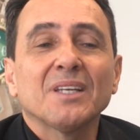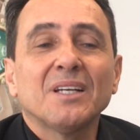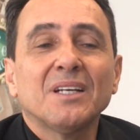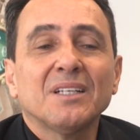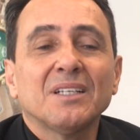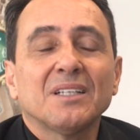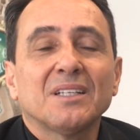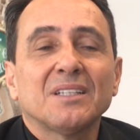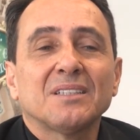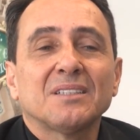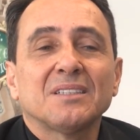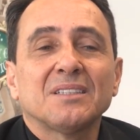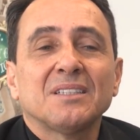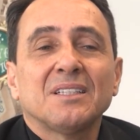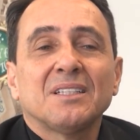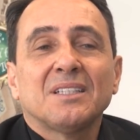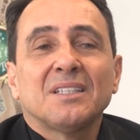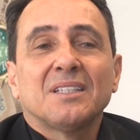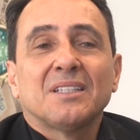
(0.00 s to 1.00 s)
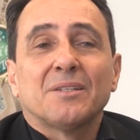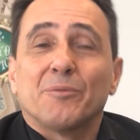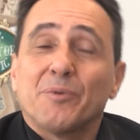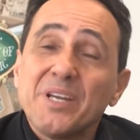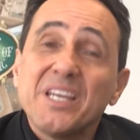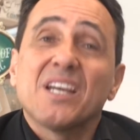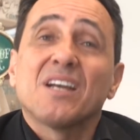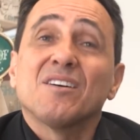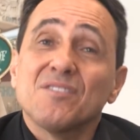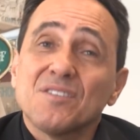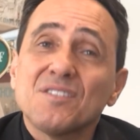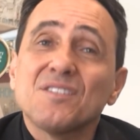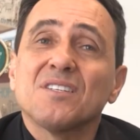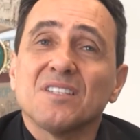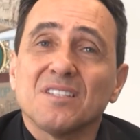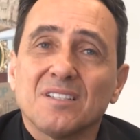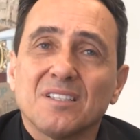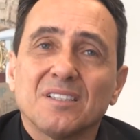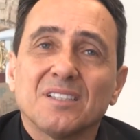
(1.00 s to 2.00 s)
uh,
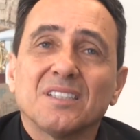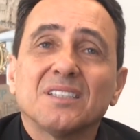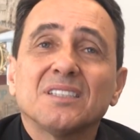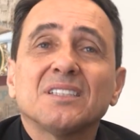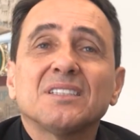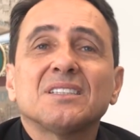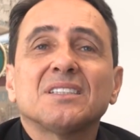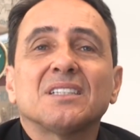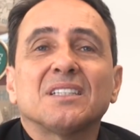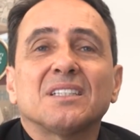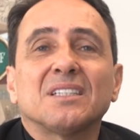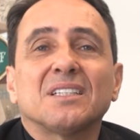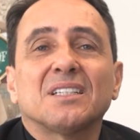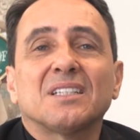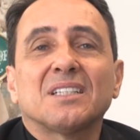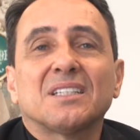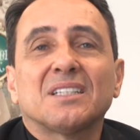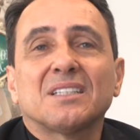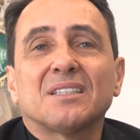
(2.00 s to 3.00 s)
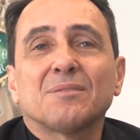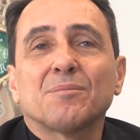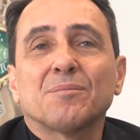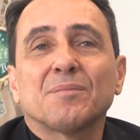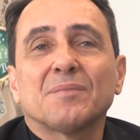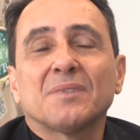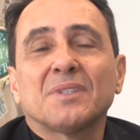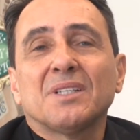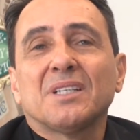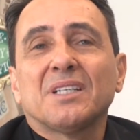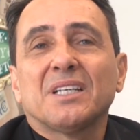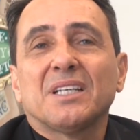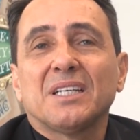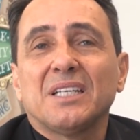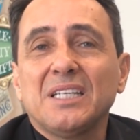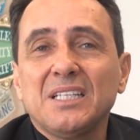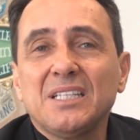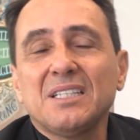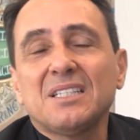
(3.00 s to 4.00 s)
reconsider and
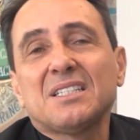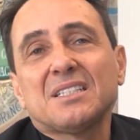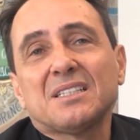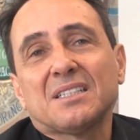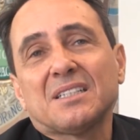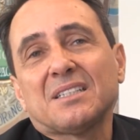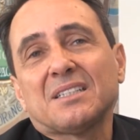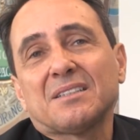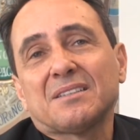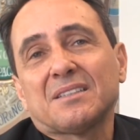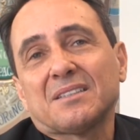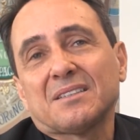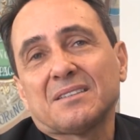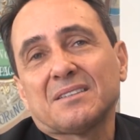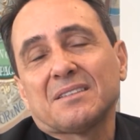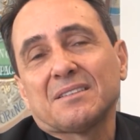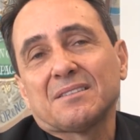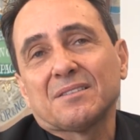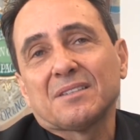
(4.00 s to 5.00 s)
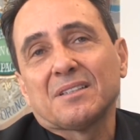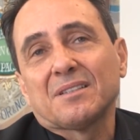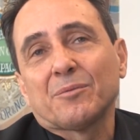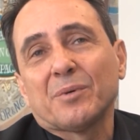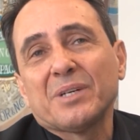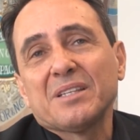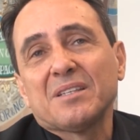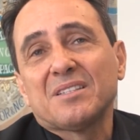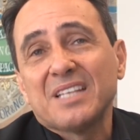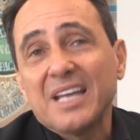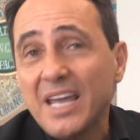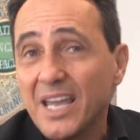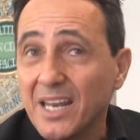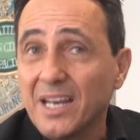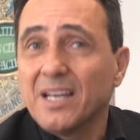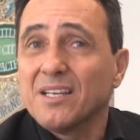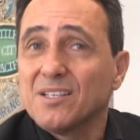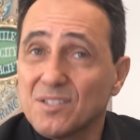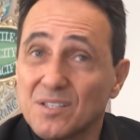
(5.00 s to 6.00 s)
in uh, uh, when
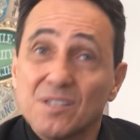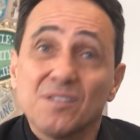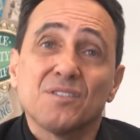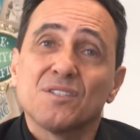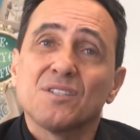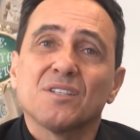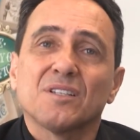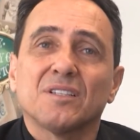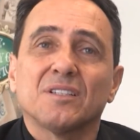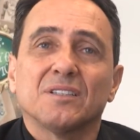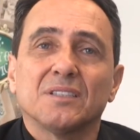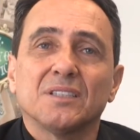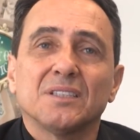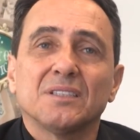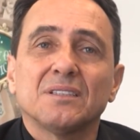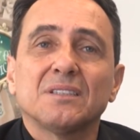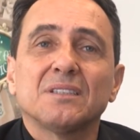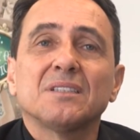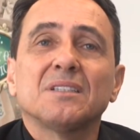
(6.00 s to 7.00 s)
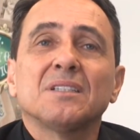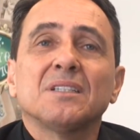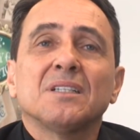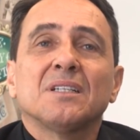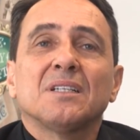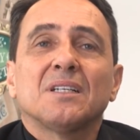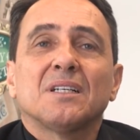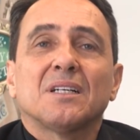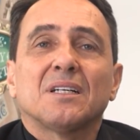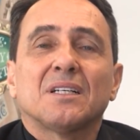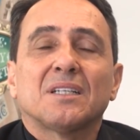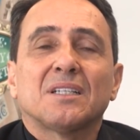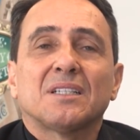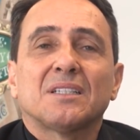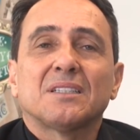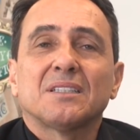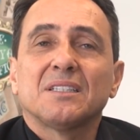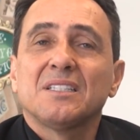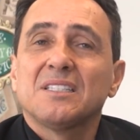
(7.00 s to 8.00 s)
data is concerned,
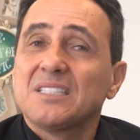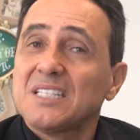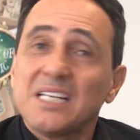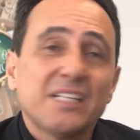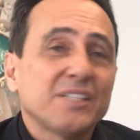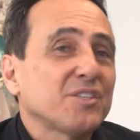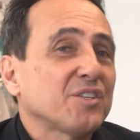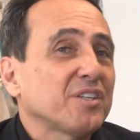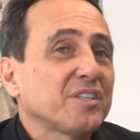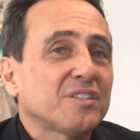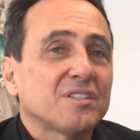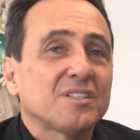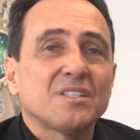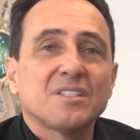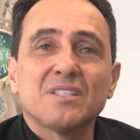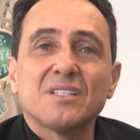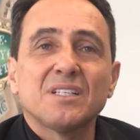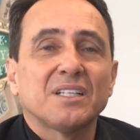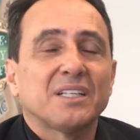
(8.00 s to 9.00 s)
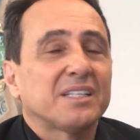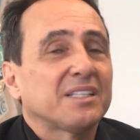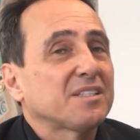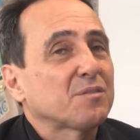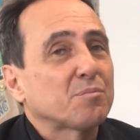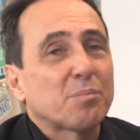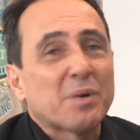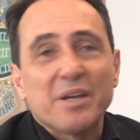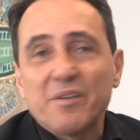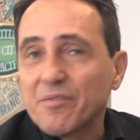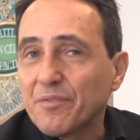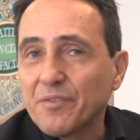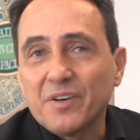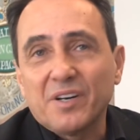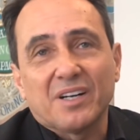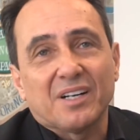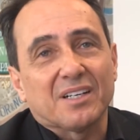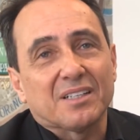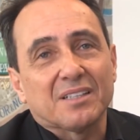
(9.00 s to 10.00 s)
uh, intelligent design is by
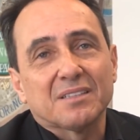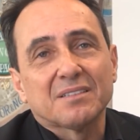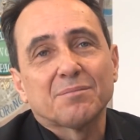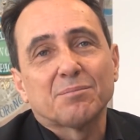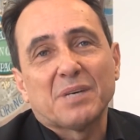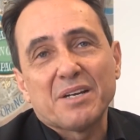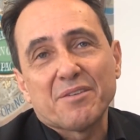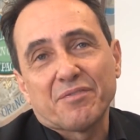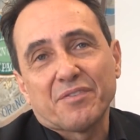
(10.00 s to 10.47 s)
far, by